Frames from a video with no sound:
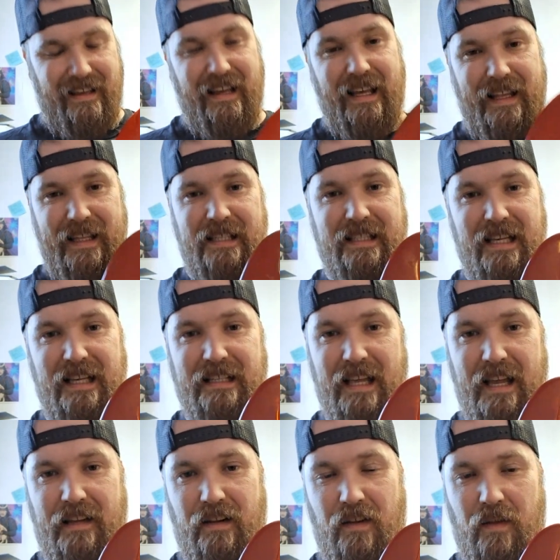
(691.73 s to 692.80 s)
And this thing's
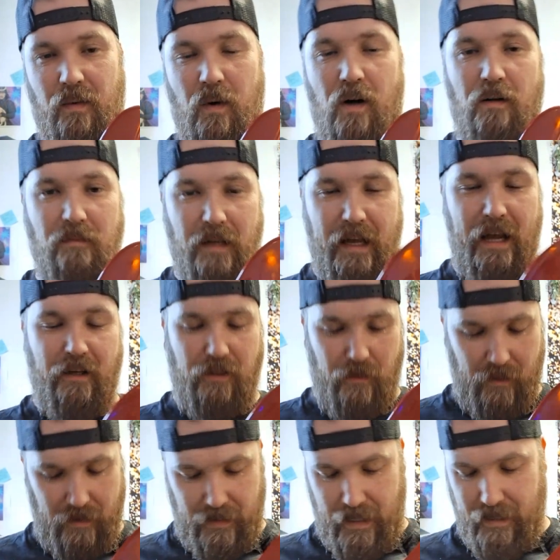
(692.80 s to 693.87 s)
hanging on the wall. I actually
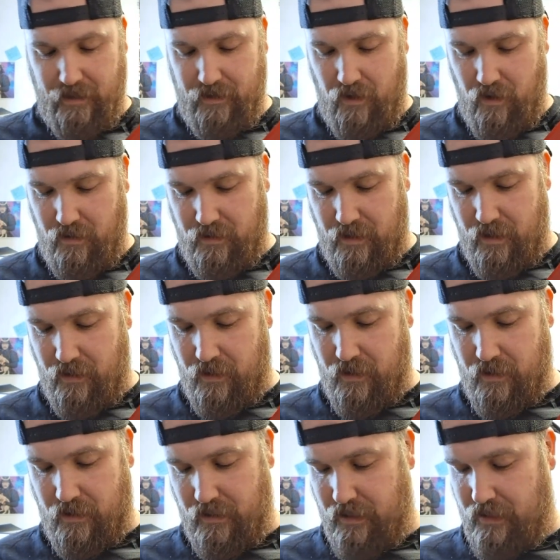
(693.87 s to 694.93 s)
went to that Guitar
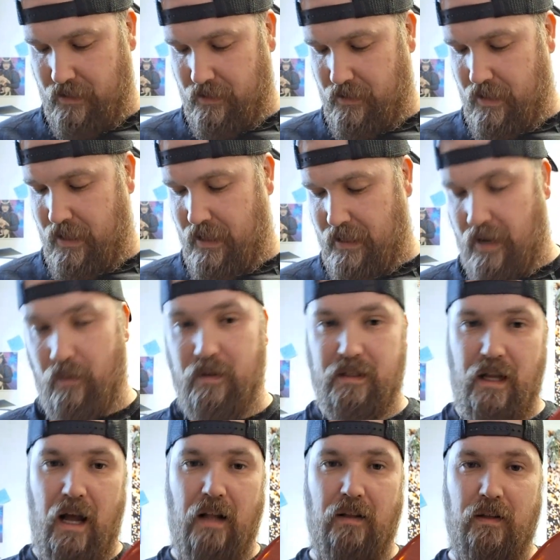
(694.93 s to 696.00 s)
Center and I was
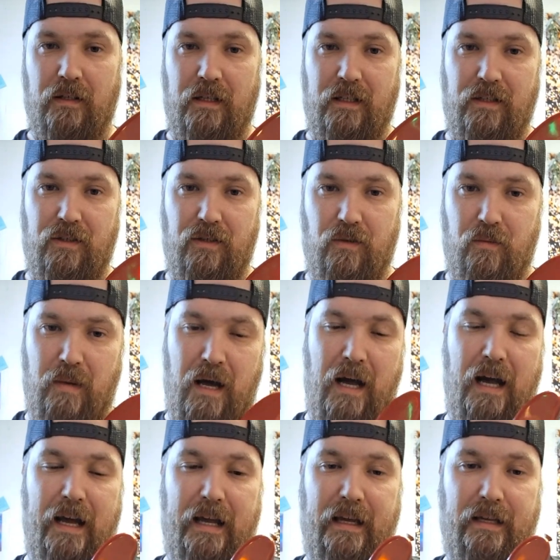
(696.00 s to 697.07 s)
not looking to
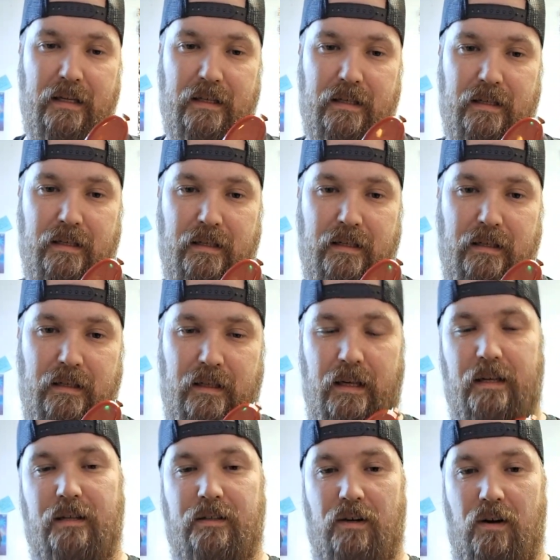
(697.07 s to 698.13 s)
buy a
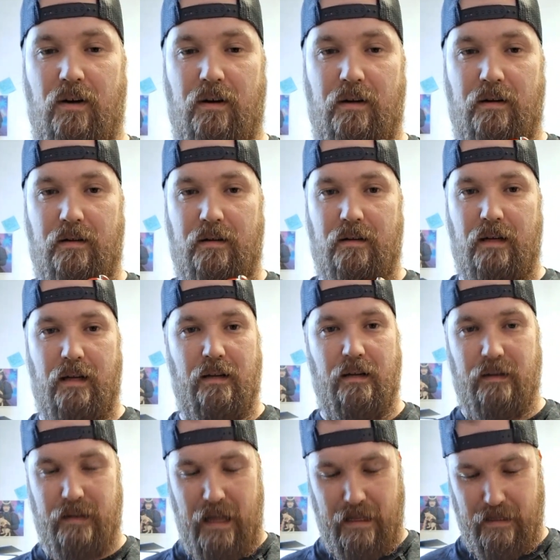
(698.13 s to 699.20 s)
guitar.
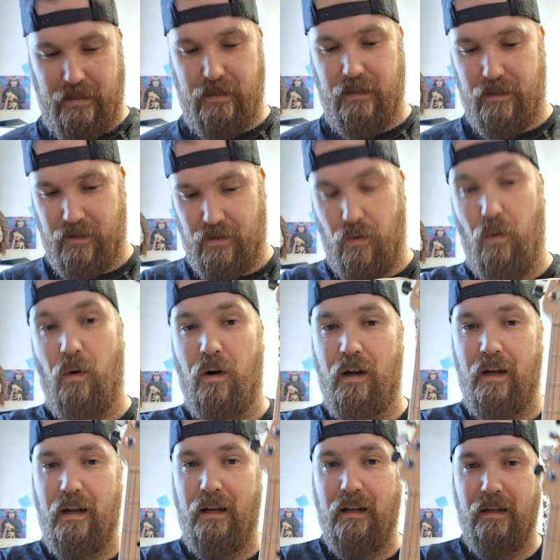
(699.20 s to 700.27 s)
And that's the
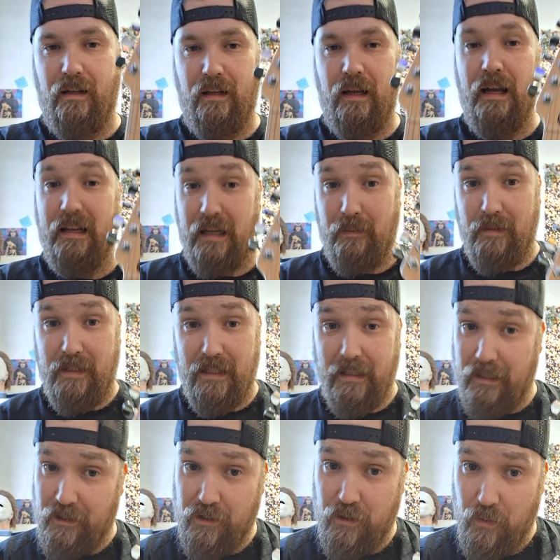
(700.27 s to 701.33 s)
story, and I'm
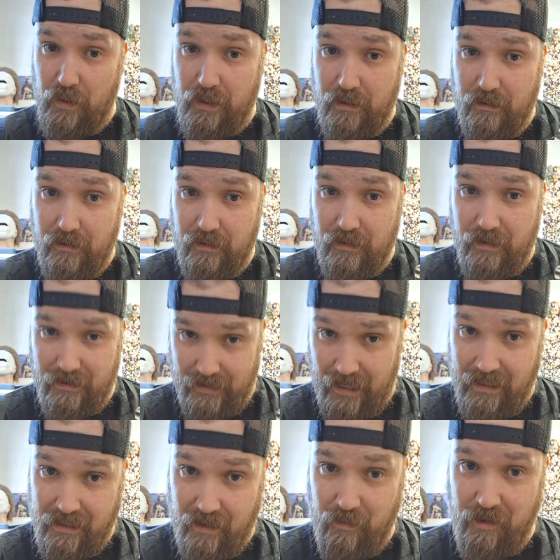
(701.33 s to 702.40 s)
sticking to it. Because
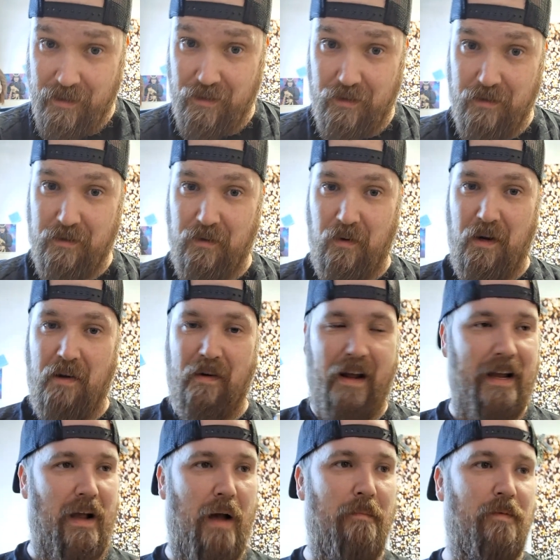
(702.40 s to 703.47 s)
that's the musician story,
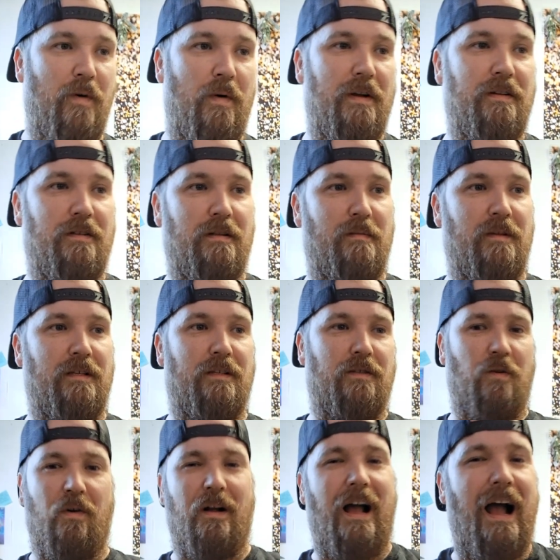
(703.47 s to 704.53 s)
right? I'm going to the music
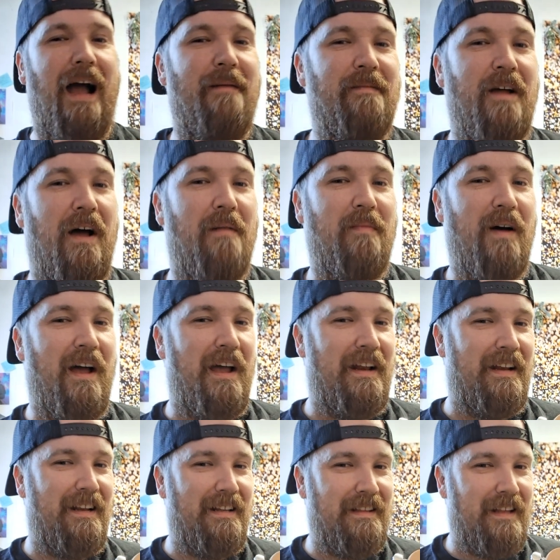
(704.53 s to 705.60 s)
store. I'm not buying
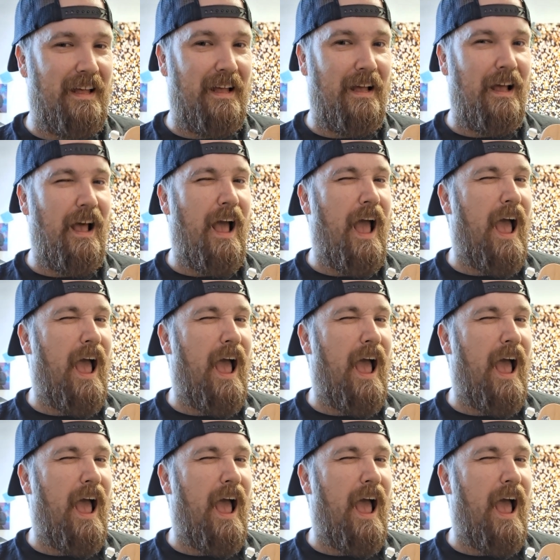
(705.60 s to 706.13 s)
anything.